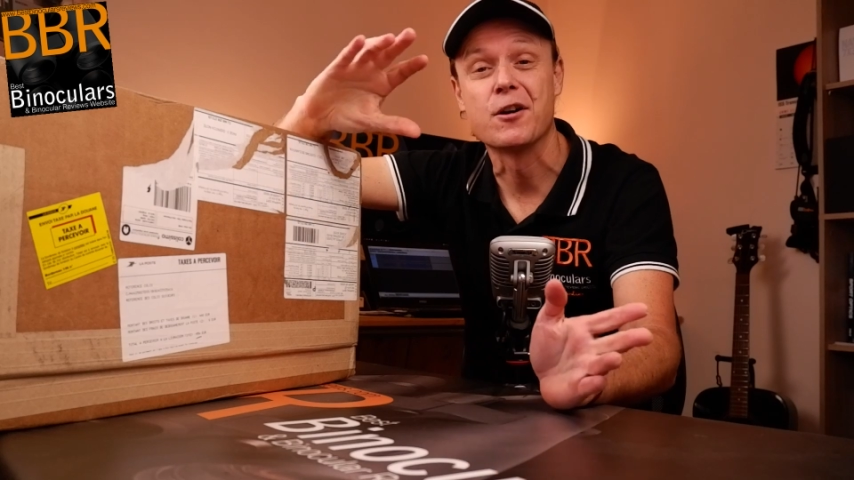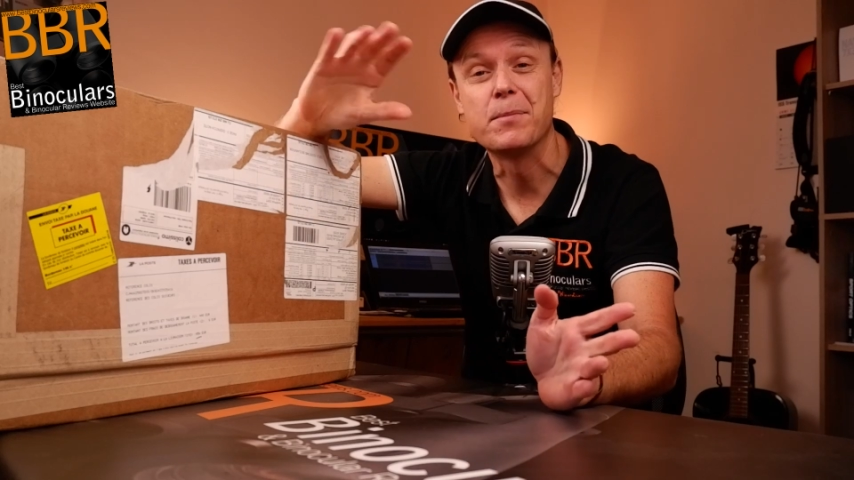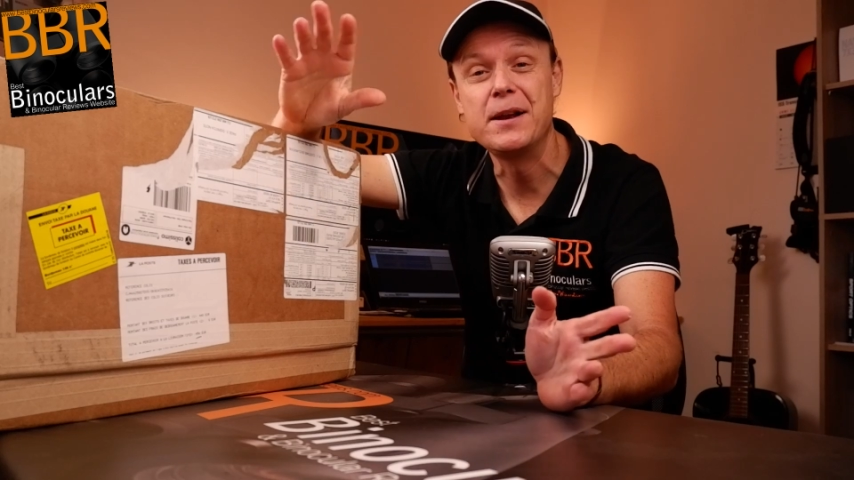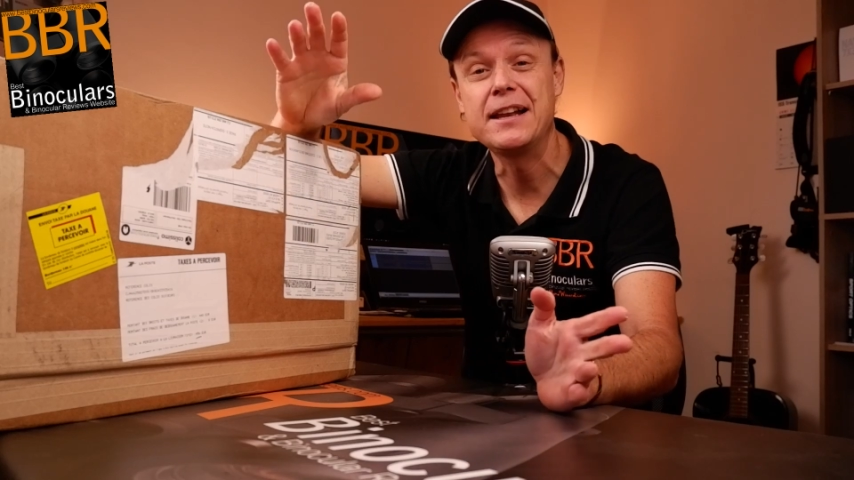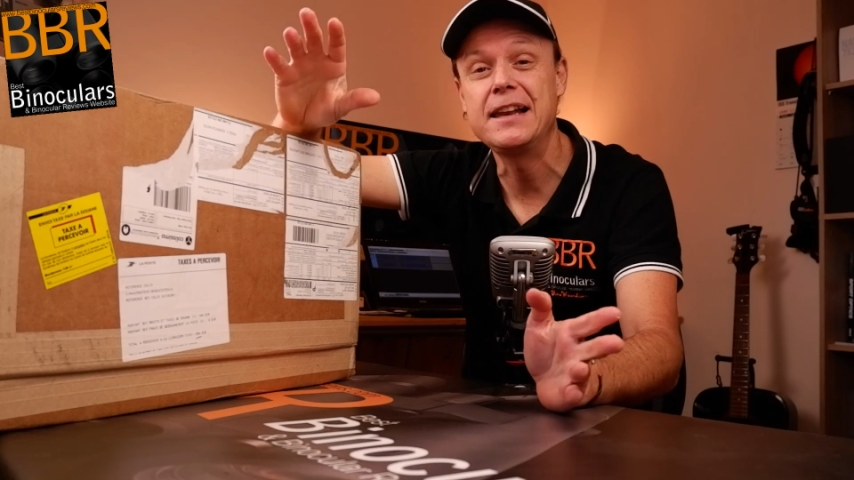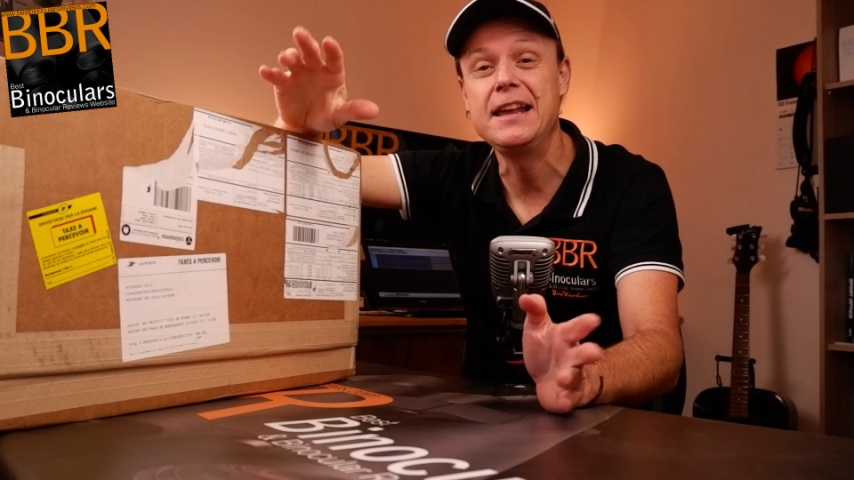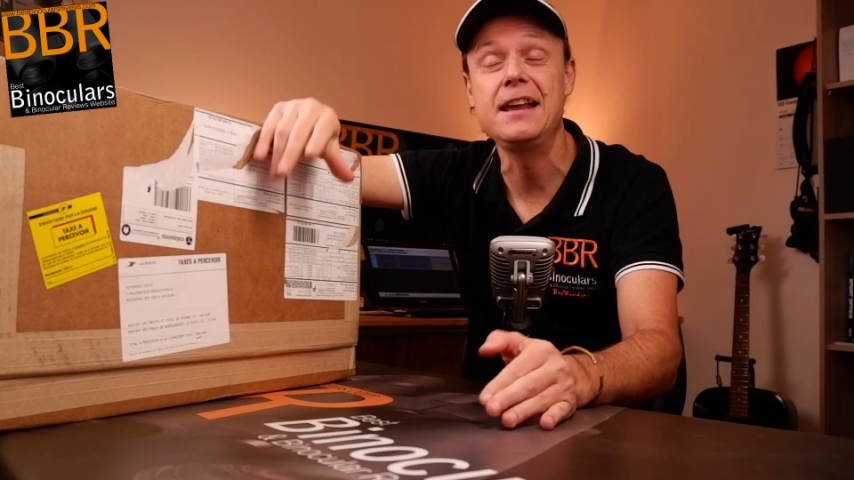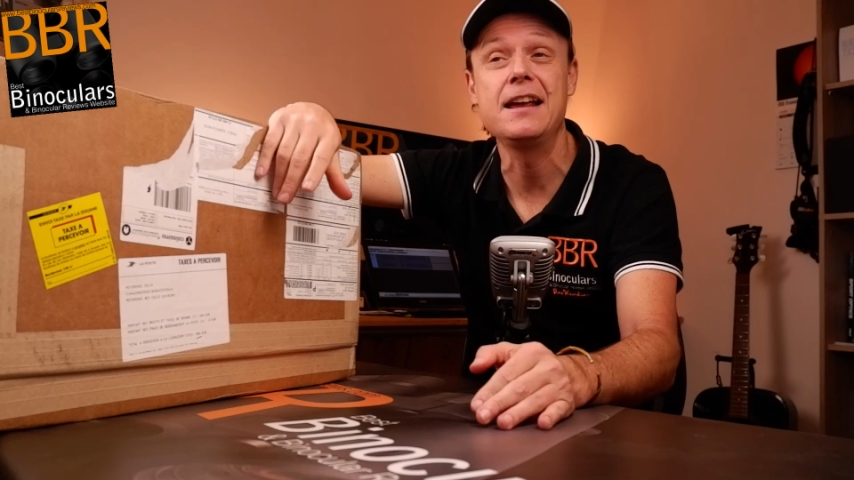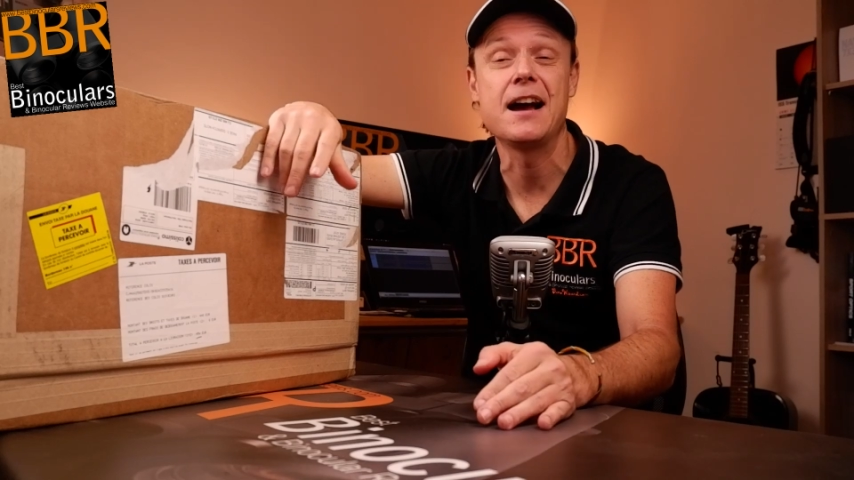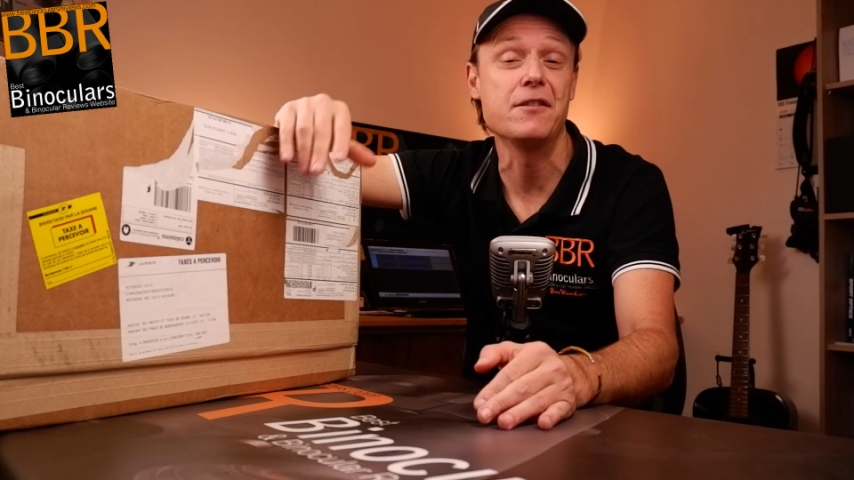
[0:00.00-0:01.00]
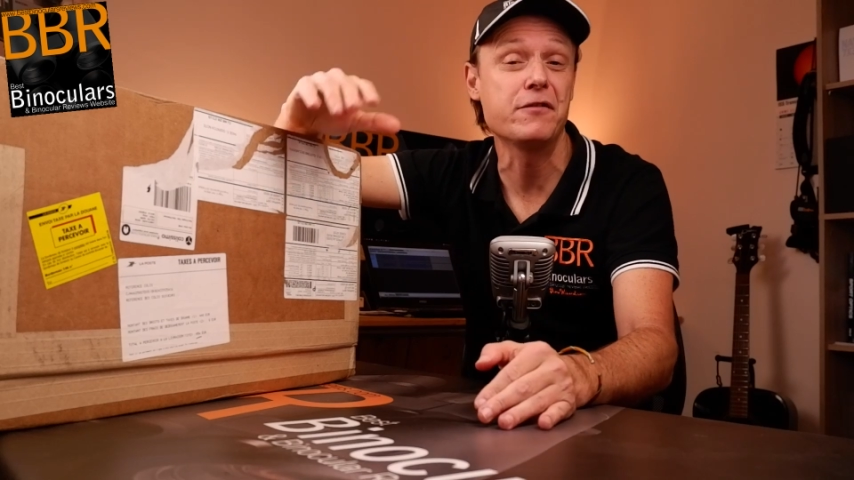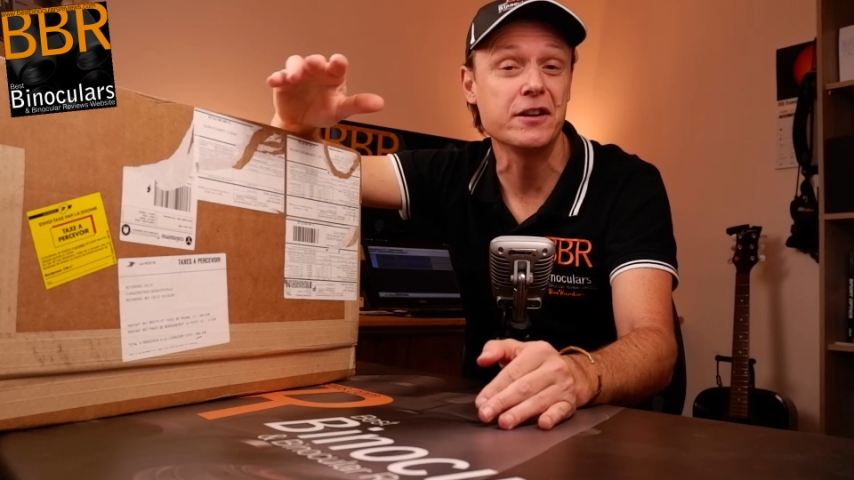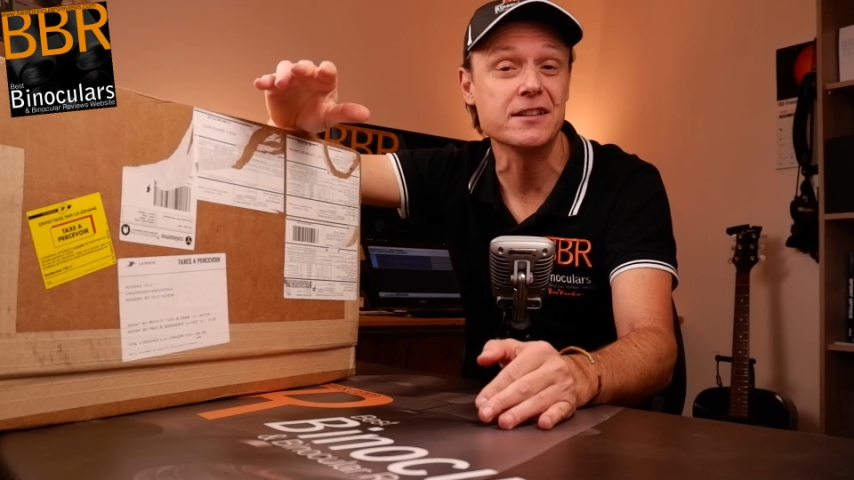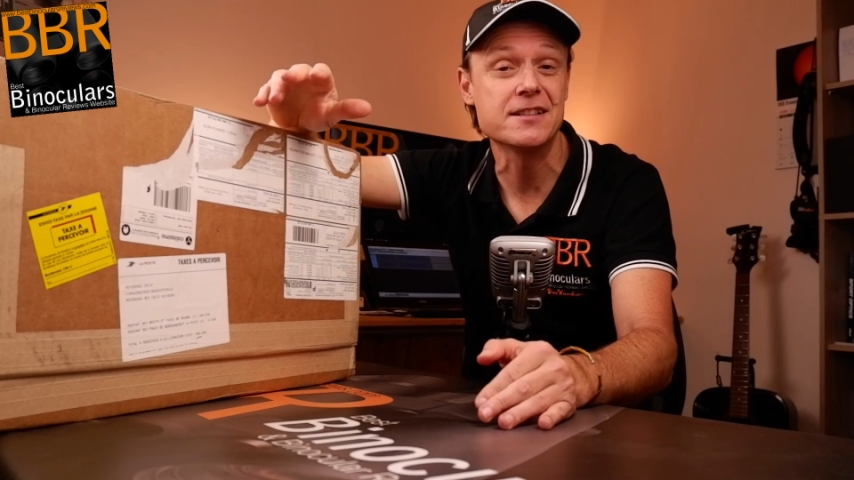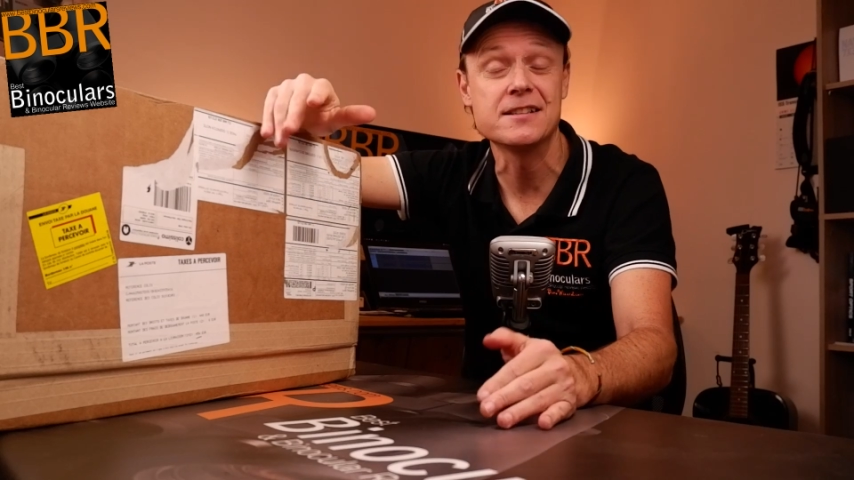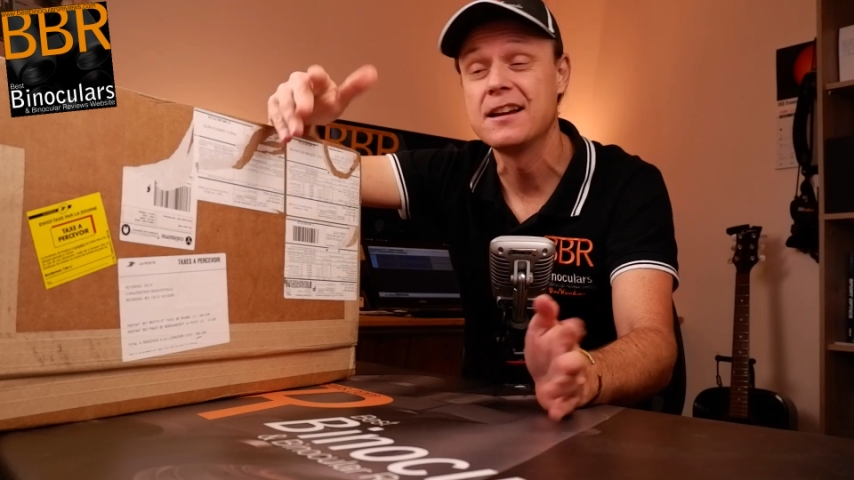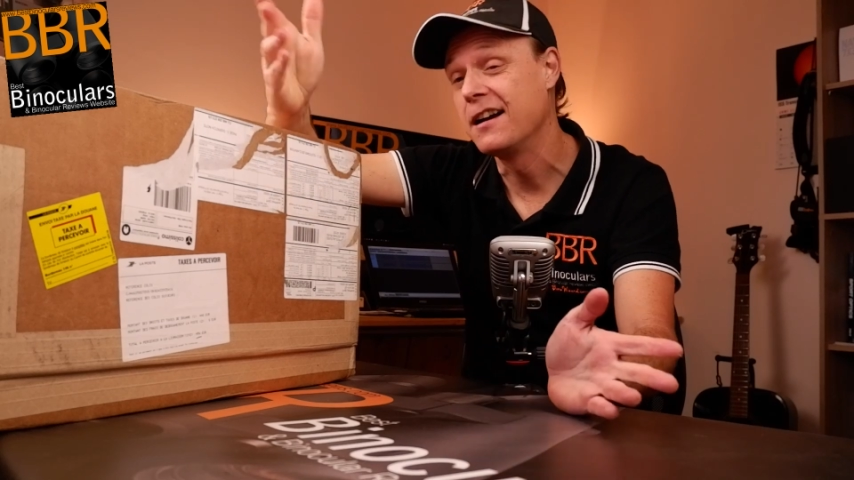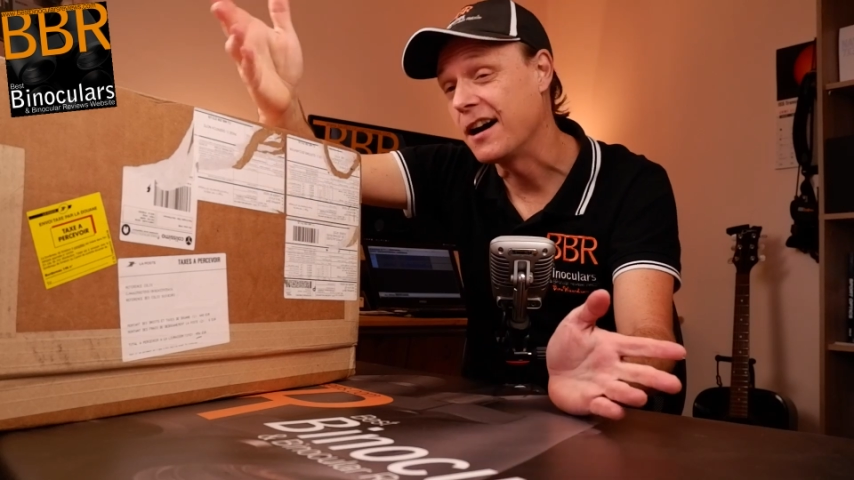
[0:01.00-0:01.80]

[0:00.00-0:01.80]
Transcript: completely unfiltered,